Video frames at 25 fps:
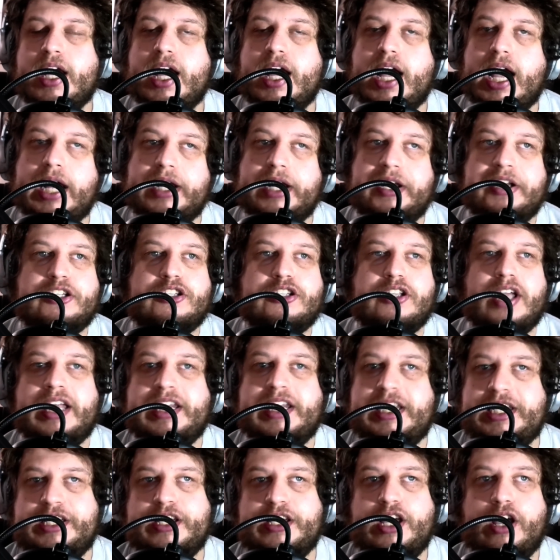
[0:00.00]
And in a
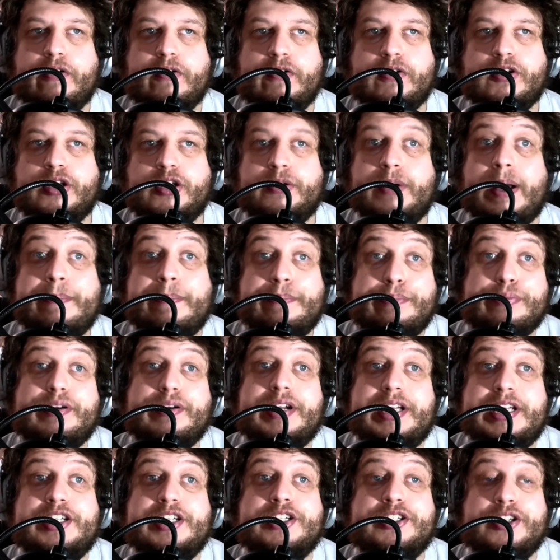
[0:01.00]
year or two, I'm
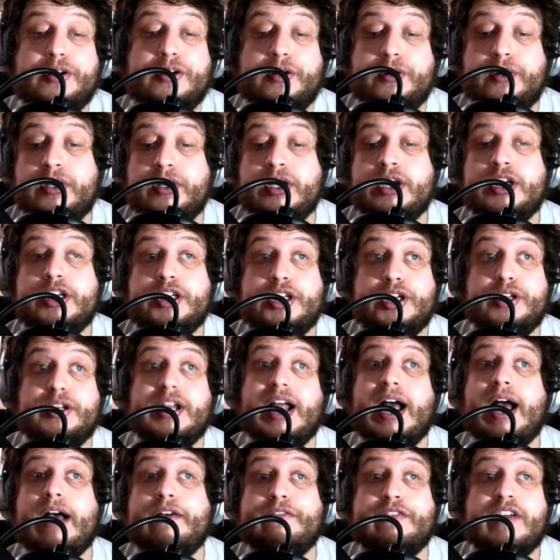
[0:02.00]
pretty sure you'd
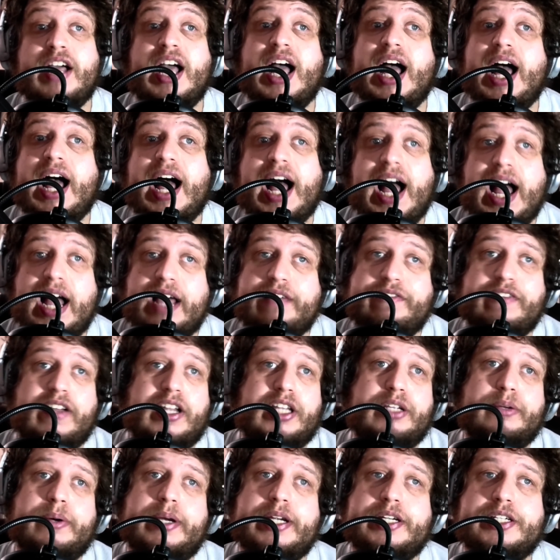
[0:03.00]
have a high
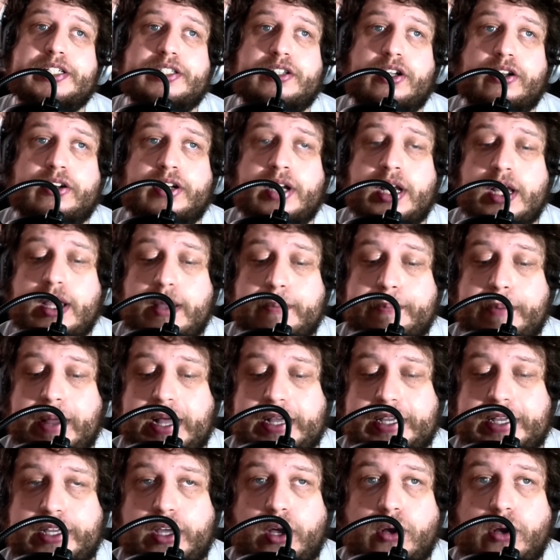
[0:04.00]
valuation on
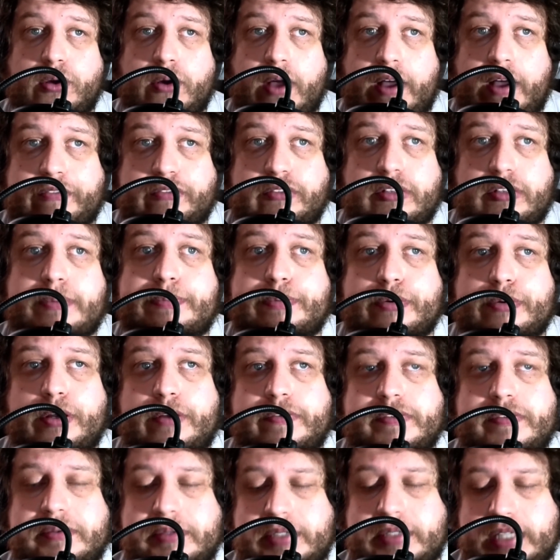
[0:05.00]
Bakayoko after he
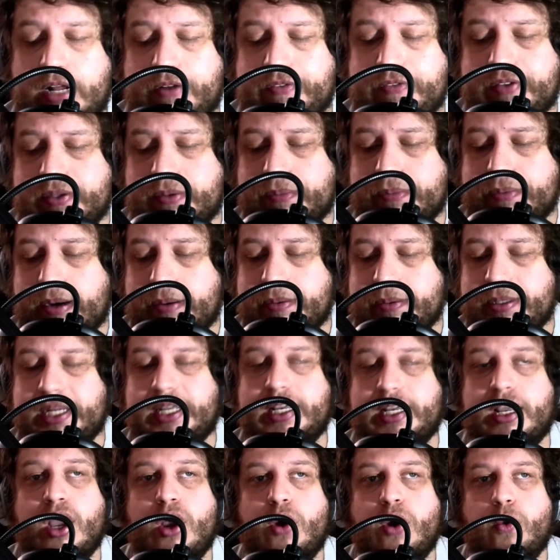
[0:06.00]
proves himself in the Premier
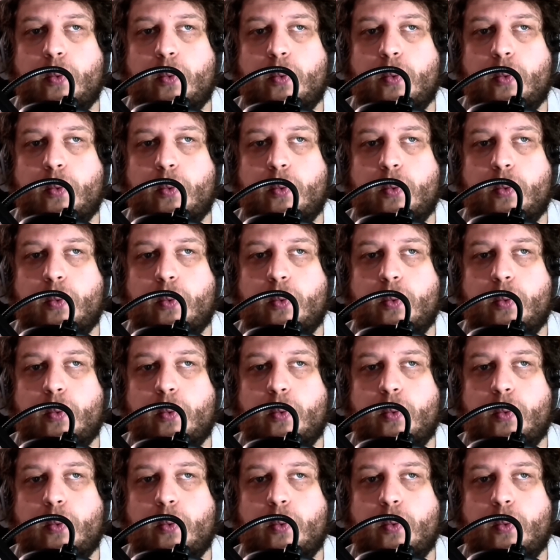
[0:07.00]
League.